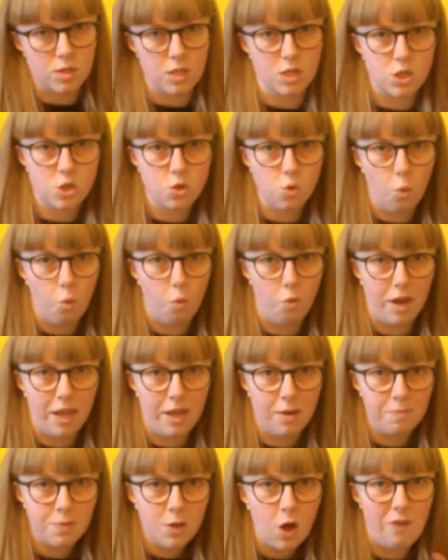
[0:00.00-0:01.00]
was the
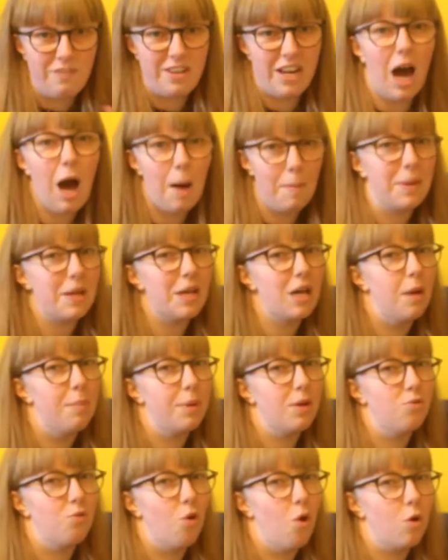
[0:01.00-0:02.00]
story of an
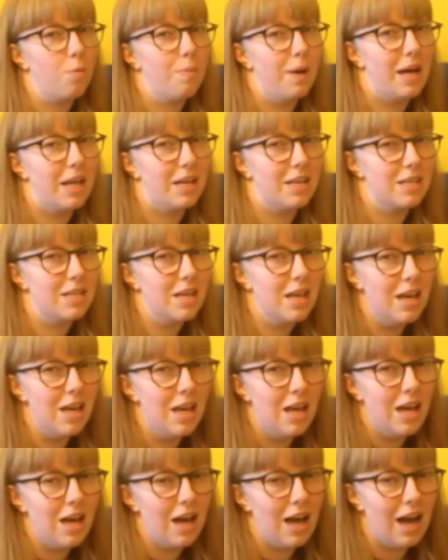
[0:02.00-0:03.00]
up-and-coming rock band.
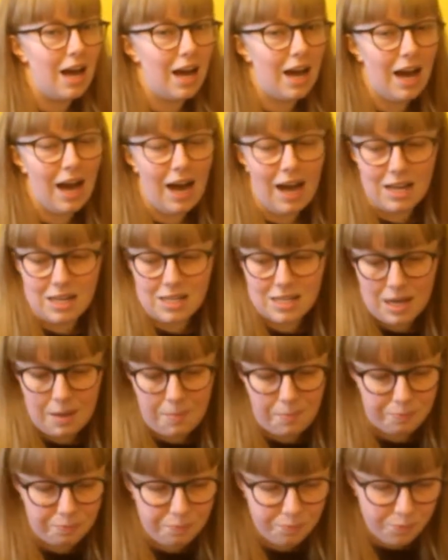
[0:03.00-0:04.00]

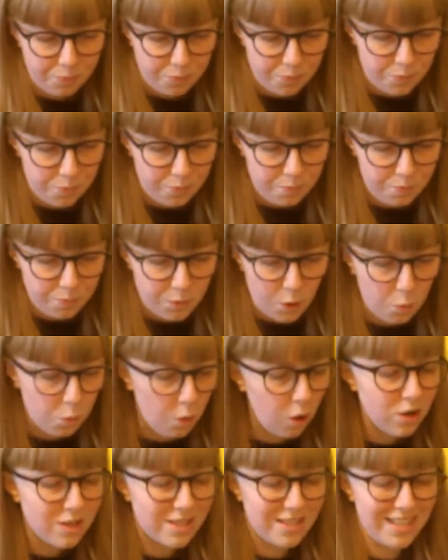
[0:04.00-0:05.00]
And
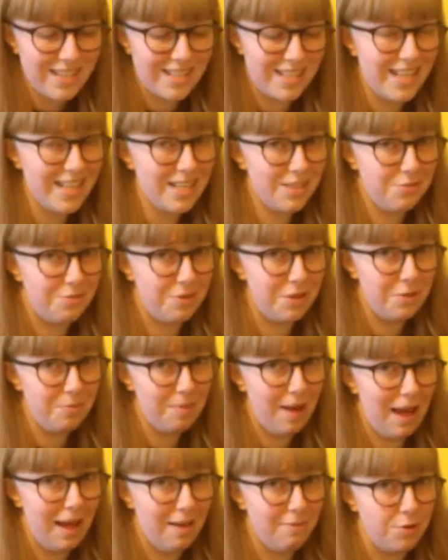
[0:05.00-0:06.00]
what did this
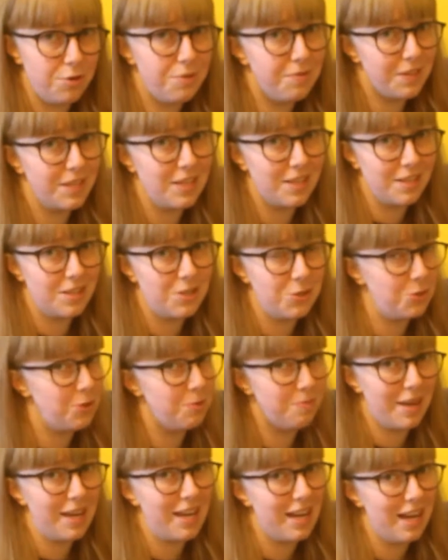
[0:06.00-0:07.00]
film have over the other two, you may